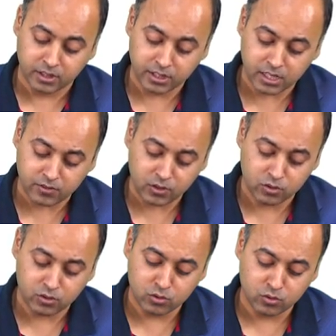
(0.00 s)
Then we
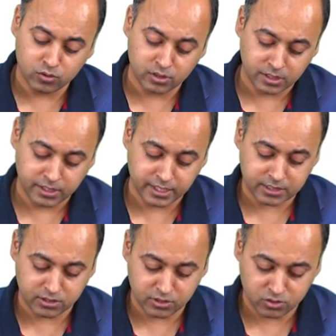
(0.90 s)
go to the
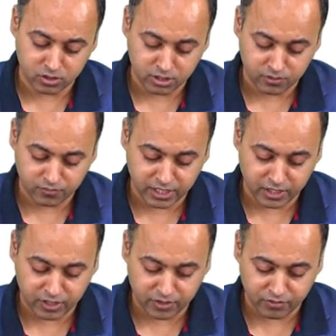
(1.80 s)
next disorder,
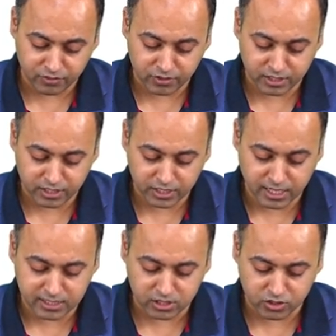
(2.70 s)
very frequently
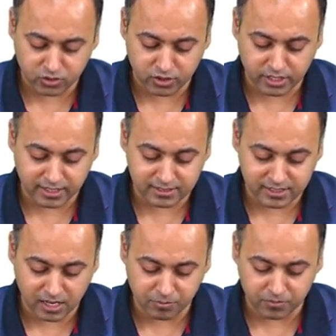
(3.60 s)
asked in your
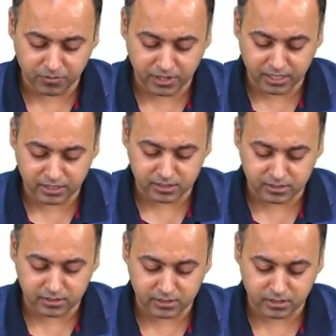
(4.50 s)
exam, that
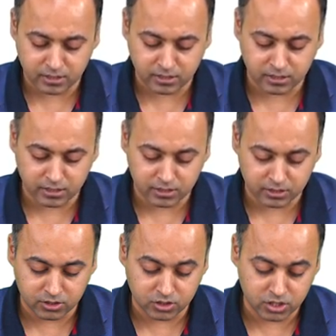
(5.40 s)
is the
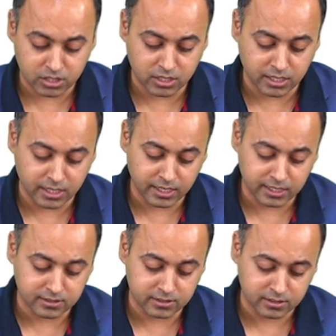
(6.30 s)

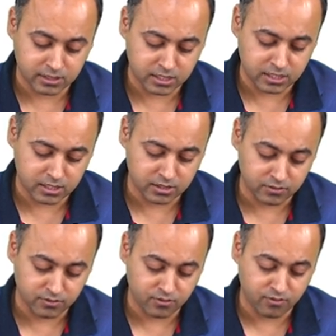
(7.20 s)
GSD
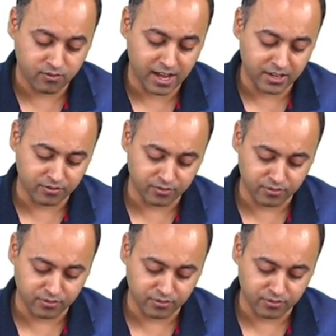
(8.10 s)
5,